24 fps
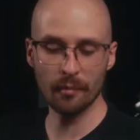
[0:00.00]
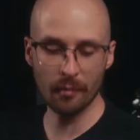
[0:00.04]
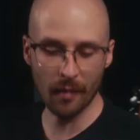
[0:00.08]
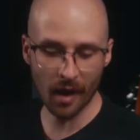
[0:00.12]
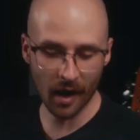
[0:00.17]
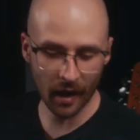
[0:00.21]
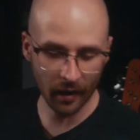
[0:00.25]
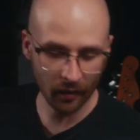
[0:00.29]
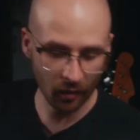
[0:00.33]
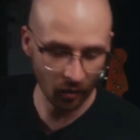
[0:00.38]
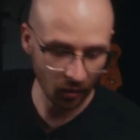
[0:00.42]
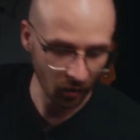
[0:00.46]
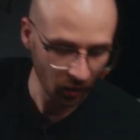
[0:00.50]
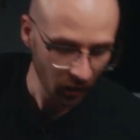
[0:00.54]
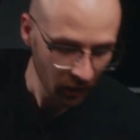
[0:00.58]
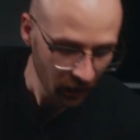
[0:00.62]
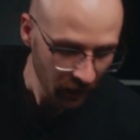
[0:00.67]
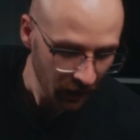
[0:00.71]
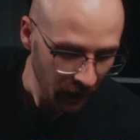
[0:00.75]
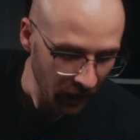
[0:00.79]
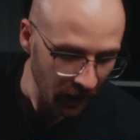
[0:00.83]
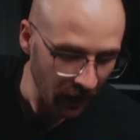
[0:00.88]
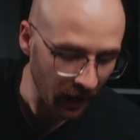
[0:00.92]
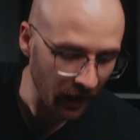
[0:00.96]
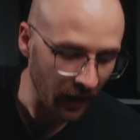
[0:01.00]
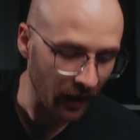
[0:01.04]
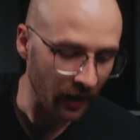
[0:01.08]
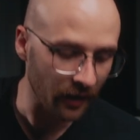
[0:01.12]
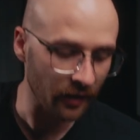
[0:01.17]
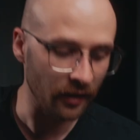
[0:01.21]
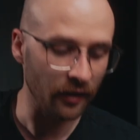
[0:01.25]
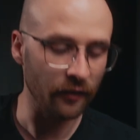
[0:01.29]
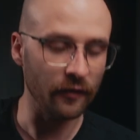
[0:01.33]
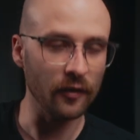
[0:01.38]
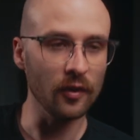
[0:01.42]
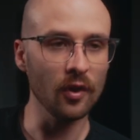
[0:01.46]
model,
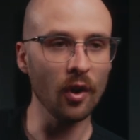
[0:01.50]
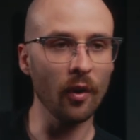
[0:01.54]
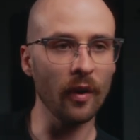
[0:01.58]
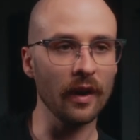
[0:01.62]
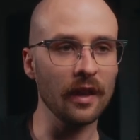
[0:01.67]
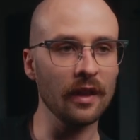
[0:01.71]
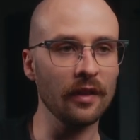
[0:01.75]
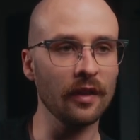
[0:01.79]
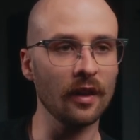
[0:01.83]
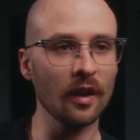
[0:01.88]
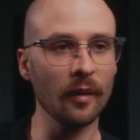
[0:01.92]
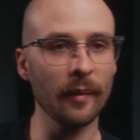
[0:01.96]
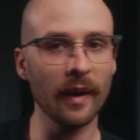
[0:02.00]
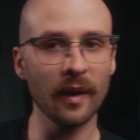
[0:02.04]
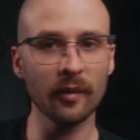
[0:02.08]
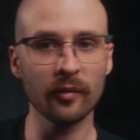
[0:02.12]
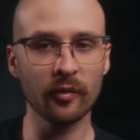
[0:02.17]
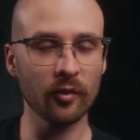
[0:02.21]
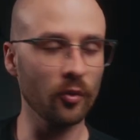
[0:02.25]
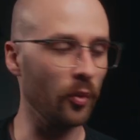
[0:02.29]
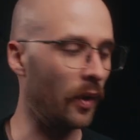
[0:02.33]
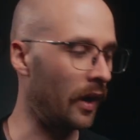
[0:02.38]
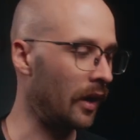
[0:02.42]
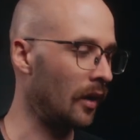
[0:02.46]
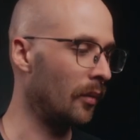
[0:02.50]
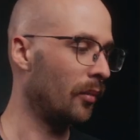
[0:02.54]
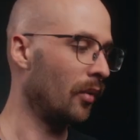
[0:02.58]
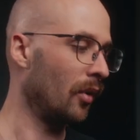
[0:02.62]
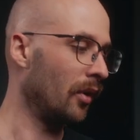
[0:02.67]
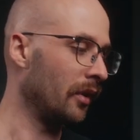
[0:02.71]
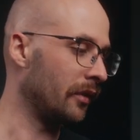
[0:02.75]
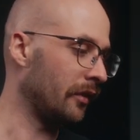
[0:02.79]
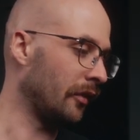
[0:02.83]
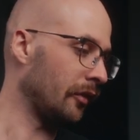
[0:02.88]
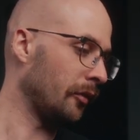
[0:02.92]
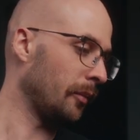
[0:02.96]
and if you know anything about Squier
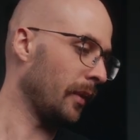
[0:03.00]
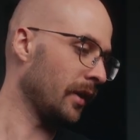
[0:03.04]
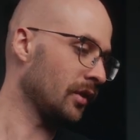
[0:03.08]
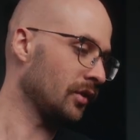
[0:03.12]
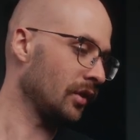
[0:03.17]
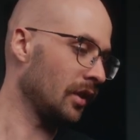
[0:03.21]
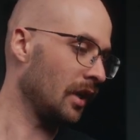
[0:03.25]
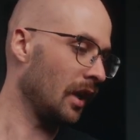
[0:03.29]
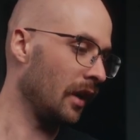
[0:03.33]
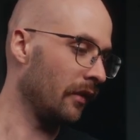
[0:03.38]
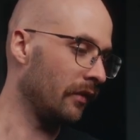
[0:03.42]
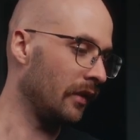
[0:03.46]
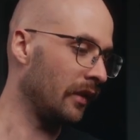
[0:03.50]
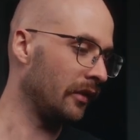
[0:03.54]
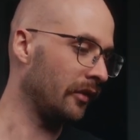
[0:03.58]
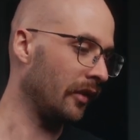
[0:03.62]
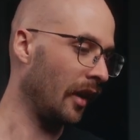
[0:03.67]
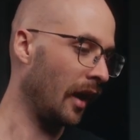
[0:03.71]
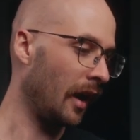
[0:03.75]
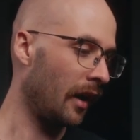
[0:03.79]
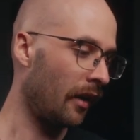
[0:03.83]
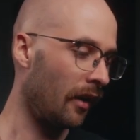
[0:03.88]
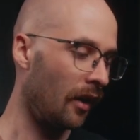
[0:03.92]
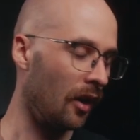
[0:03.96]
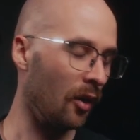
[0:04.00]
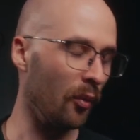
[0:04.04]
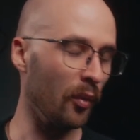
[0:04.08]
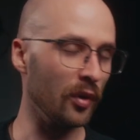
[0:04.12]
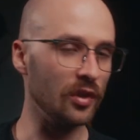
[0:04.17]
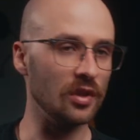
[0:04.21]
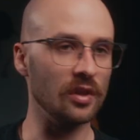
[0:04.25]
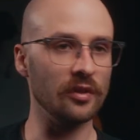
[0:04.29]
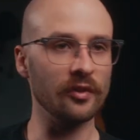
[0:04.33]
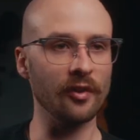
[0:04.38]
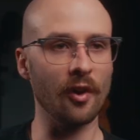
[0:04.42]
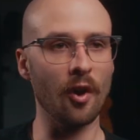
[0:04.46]
bullets, especially of this era,
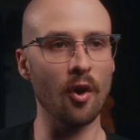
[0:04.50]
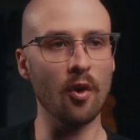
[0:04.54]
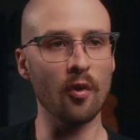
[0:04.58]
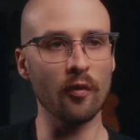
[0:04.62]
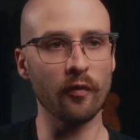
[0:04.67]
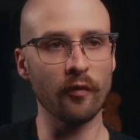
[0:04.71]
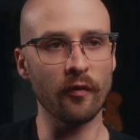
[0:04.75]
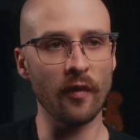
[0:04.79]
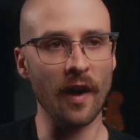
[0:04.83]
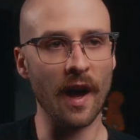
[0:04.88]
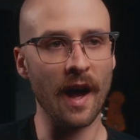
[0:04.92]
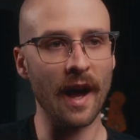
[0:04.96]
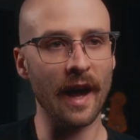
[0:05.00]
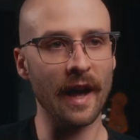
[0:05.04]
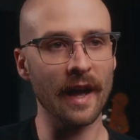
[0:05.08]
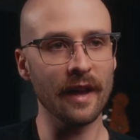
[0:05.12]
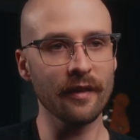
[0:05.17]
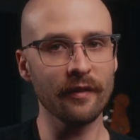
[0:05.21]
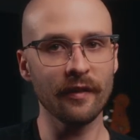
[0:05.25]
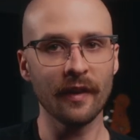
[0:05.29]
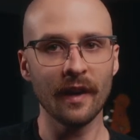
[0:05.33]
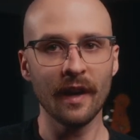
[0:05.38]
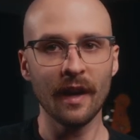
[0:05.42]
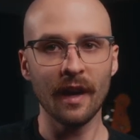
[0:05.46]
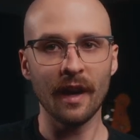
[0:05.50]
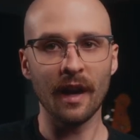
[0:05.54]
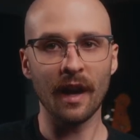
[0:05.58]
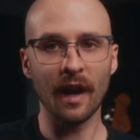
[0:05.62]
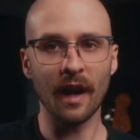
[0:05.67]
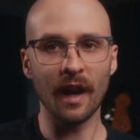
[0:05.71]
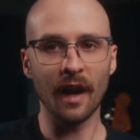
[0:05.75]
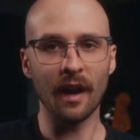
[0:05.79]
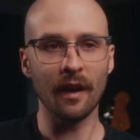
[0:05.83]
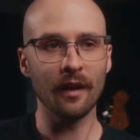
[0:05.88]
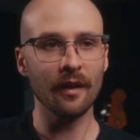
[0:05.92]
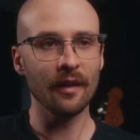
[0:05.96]
which is 05,
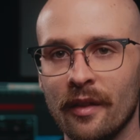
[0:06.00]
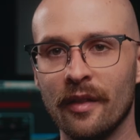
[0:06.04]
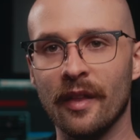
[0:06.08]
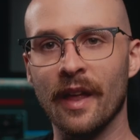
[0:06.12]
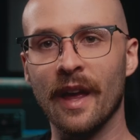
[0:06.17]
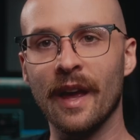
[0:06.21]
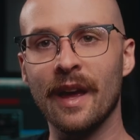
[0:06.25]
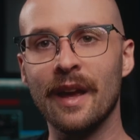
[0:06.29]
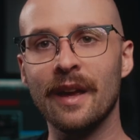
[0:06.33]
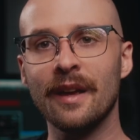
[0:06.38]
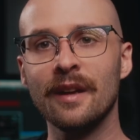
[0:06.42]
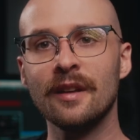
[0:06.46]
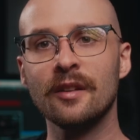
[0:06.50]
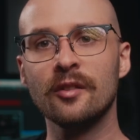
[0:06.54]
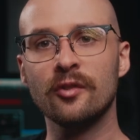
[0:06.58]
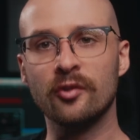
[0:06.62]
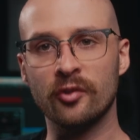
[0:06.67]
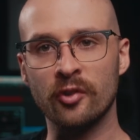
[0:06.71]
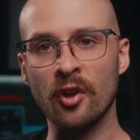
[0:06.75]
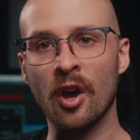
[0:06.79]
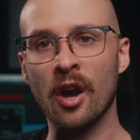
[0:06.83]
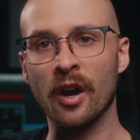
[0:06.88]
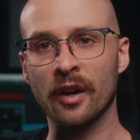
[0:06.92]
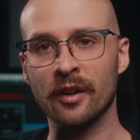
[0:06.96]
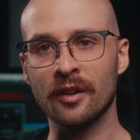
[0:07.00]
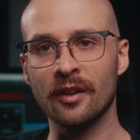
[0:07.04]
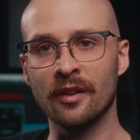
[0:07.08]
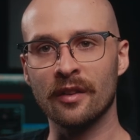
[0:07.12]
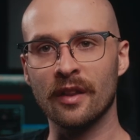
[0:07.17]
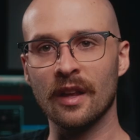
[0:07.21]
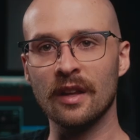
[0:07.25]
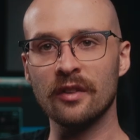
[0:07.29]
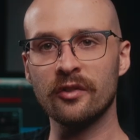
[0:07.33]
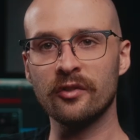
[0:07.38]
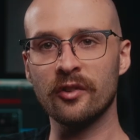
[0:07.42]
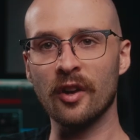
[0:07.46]
they sucked.
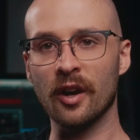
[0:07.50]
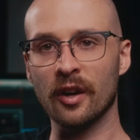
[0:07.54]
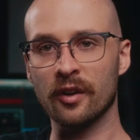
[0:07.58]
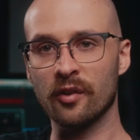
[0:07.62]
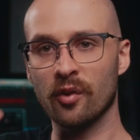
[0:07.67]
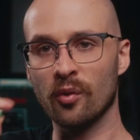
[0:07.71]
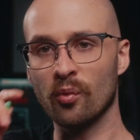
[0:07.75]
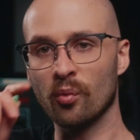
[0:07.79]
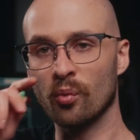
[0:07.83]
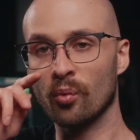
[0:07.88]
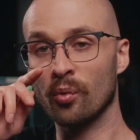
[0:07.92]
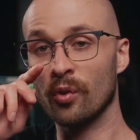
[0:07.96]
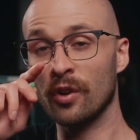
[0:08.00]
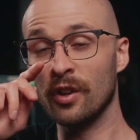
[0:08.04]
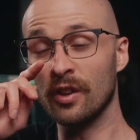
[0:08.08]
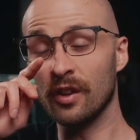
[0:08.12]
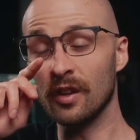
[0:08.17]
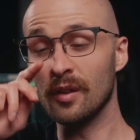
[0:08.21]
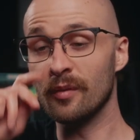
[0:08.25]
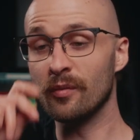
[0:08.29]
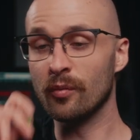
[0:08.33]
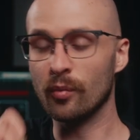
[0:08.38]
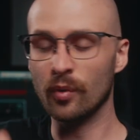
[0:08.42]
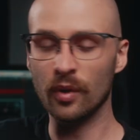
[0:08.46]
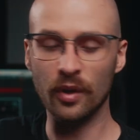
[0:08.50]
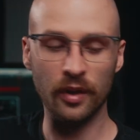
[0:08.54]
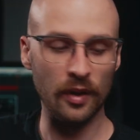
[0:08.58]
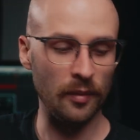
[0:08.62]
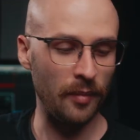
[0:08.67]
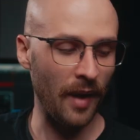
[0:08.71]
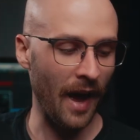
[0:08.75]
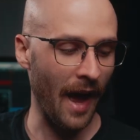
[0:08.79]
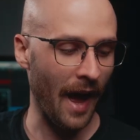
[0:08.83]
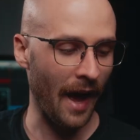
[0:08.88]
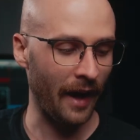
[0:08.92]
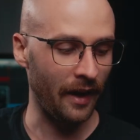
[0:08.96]
They sucked really, really
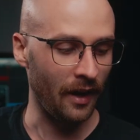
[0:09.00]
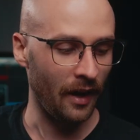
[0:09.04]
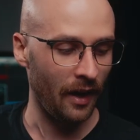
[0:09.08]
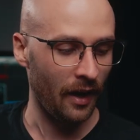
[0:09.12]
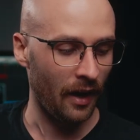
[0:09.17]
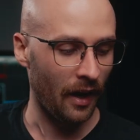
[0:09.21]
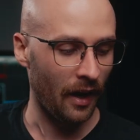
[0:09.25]
bad.